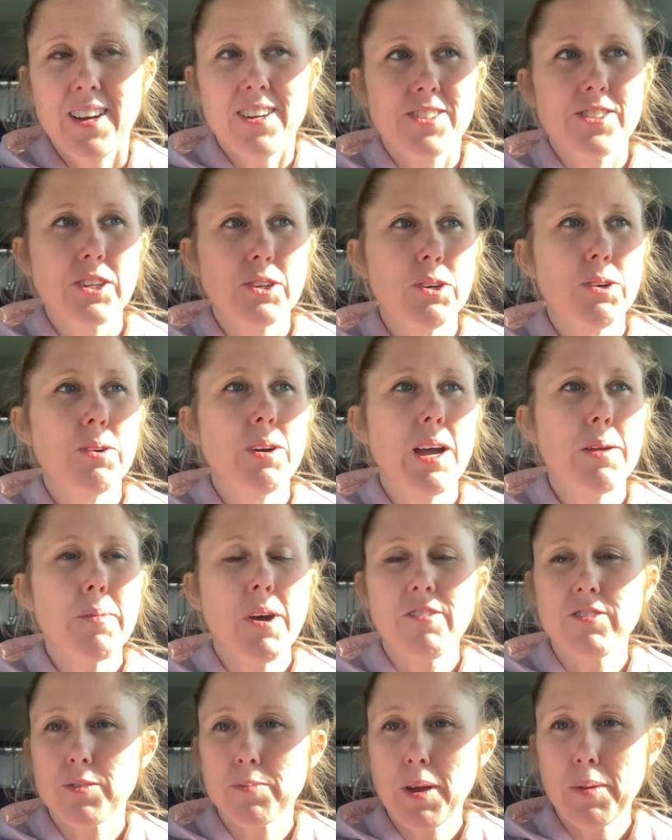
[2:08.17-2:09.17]
so I'm
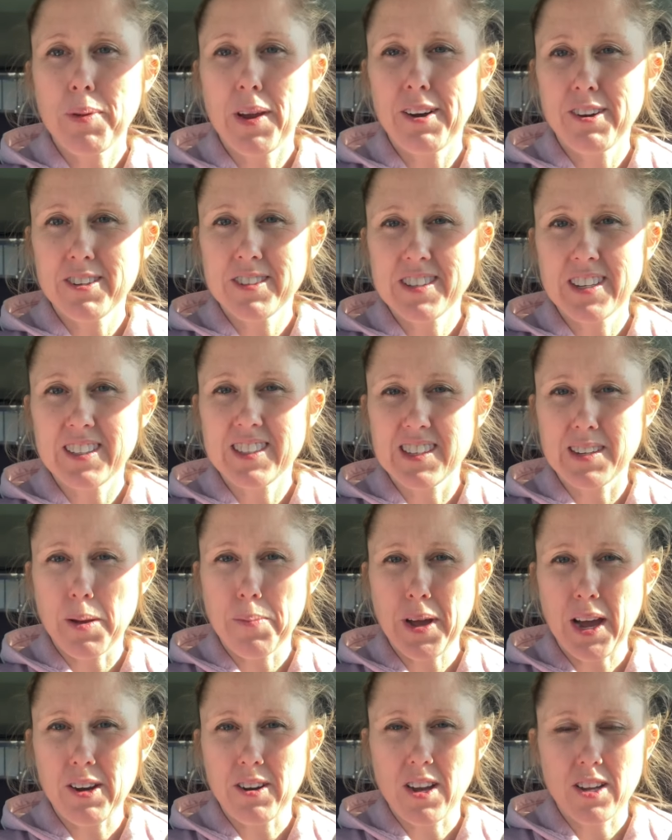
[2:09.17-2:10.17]
off to my parents. It's
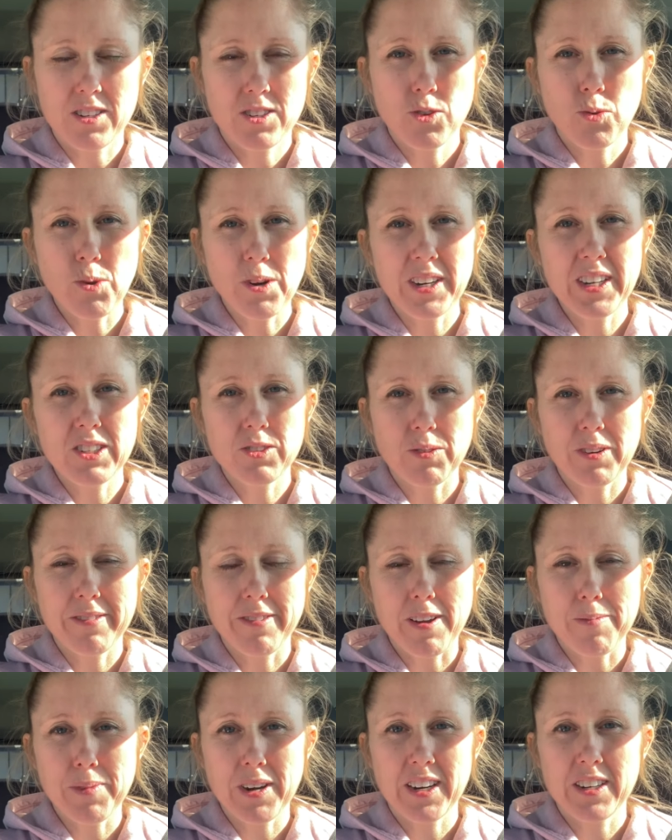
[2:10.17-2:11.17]
about a
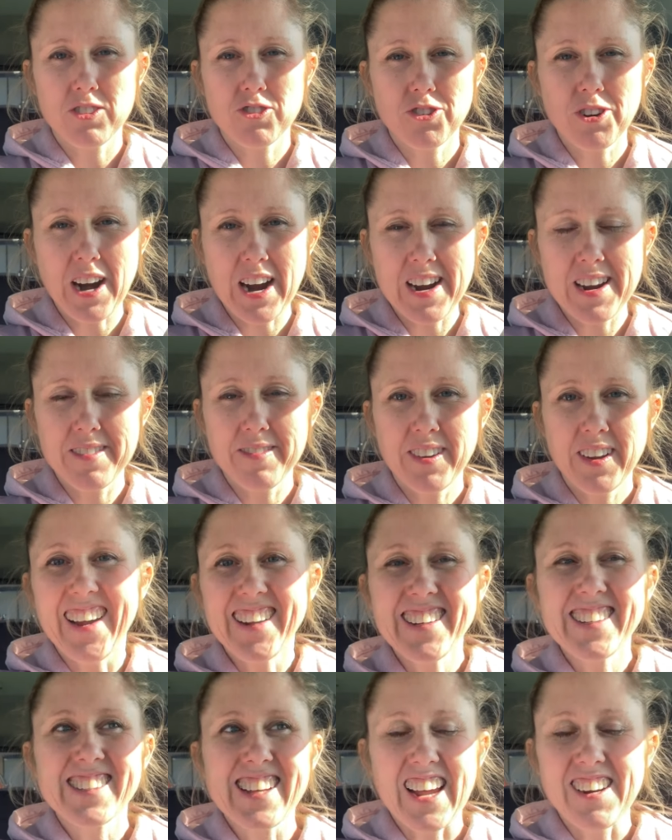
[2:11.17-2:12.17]
20-25 minute drive,
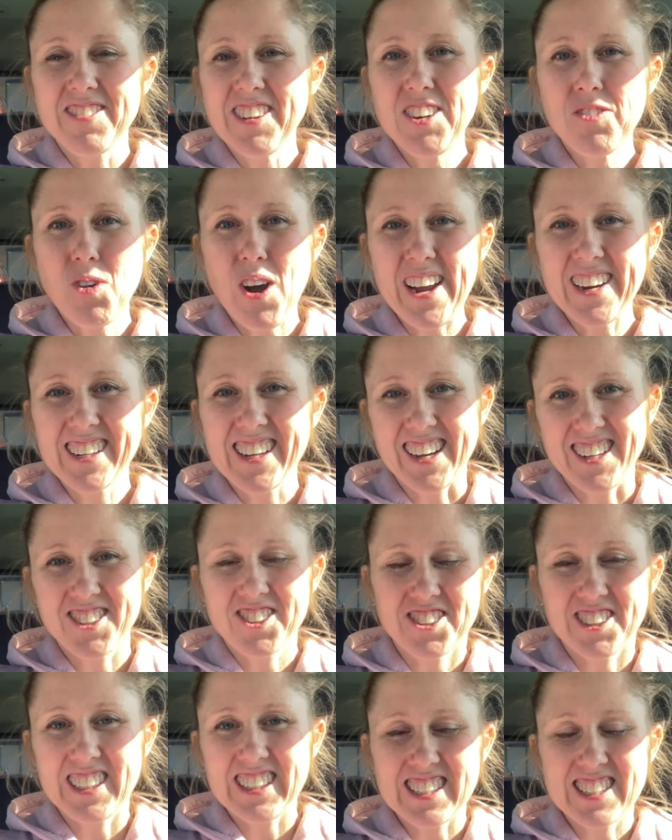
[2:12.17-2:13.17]
and it's kind of in wine
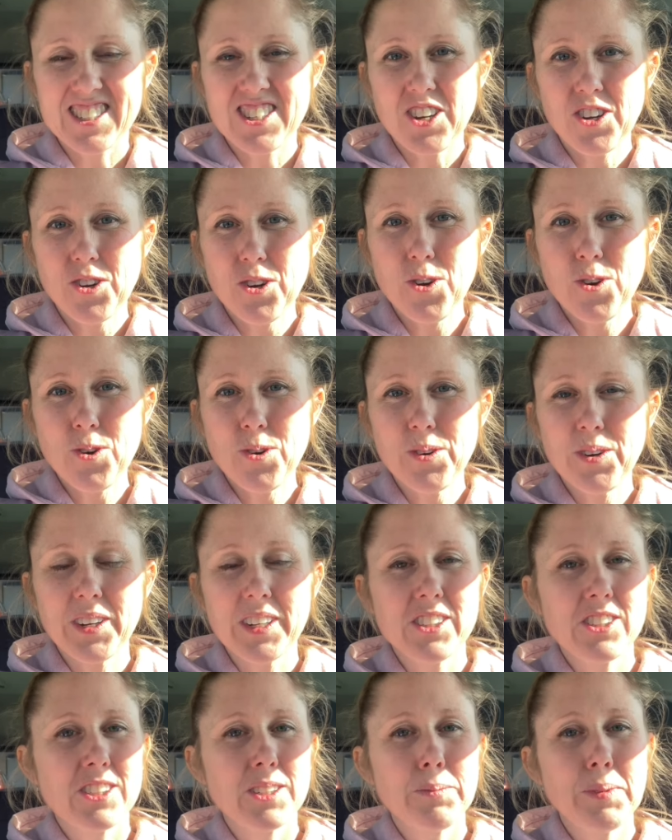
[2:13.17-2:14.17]
country, so
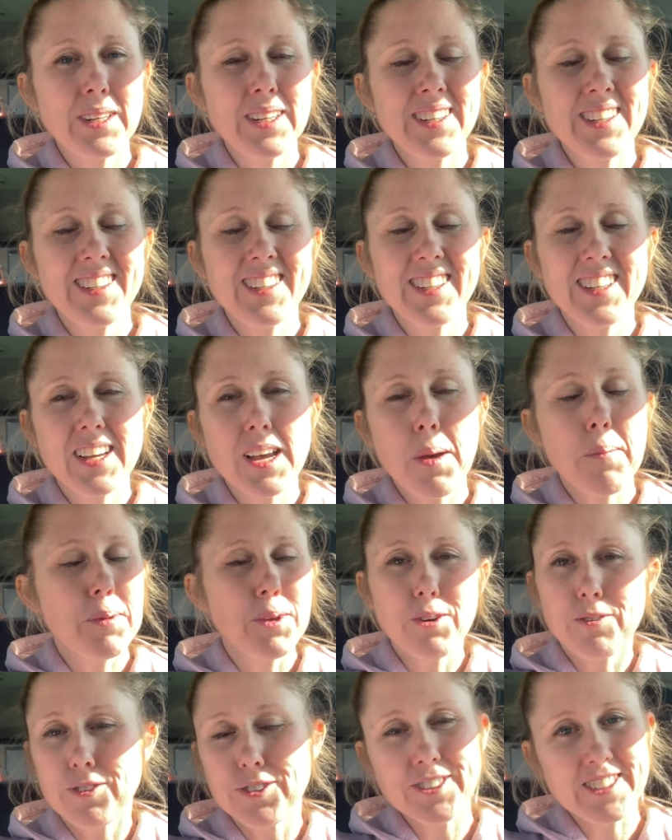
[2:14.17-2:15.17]
it should be a
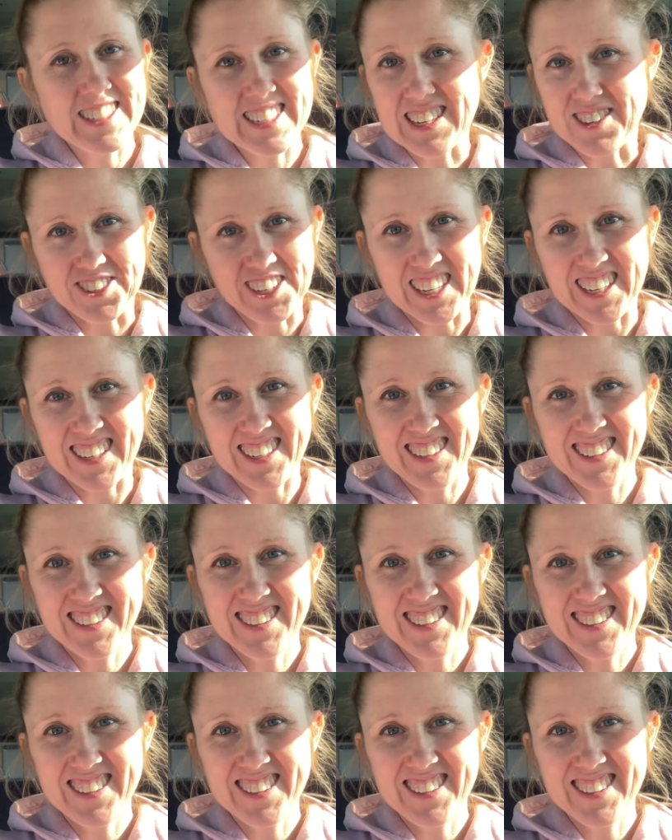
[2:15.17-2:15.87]
beautiful scenery.